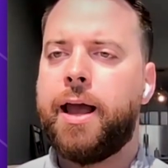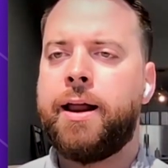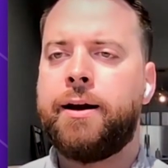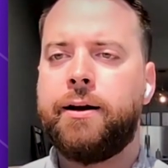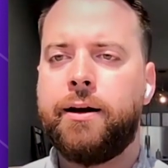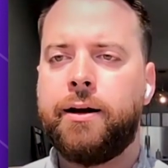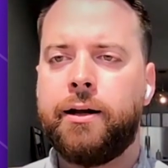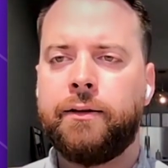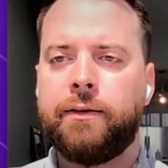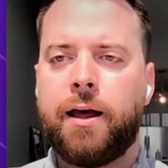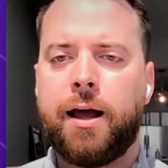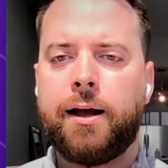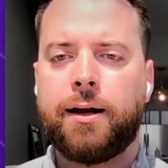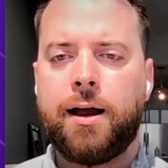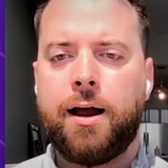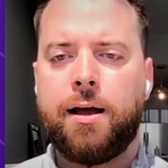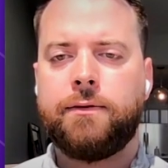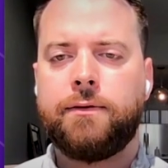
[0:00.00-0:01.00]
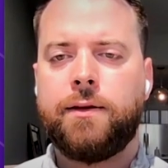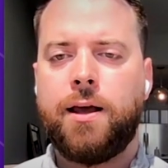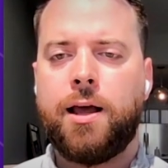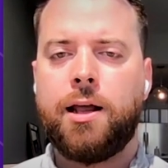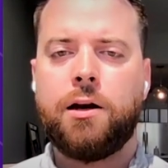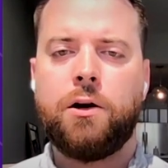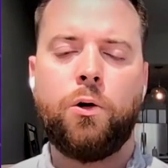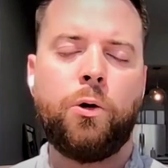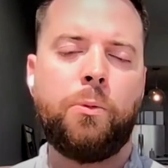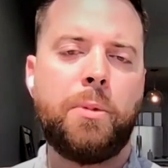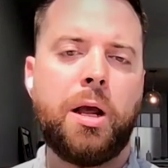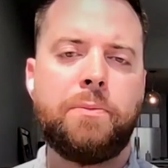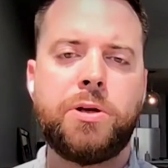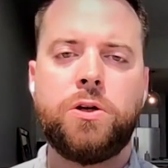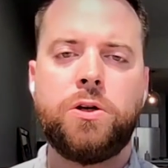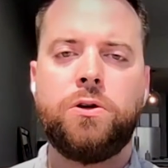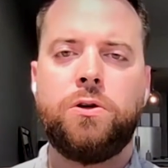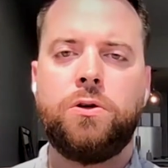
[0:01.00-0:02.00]
editing that content, or maybe
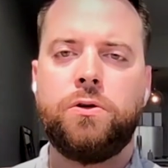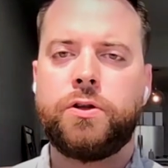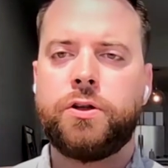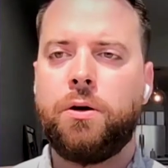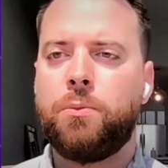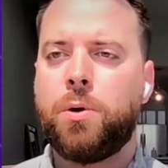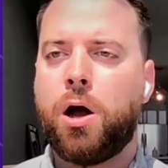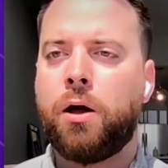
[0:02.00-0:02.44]
you use some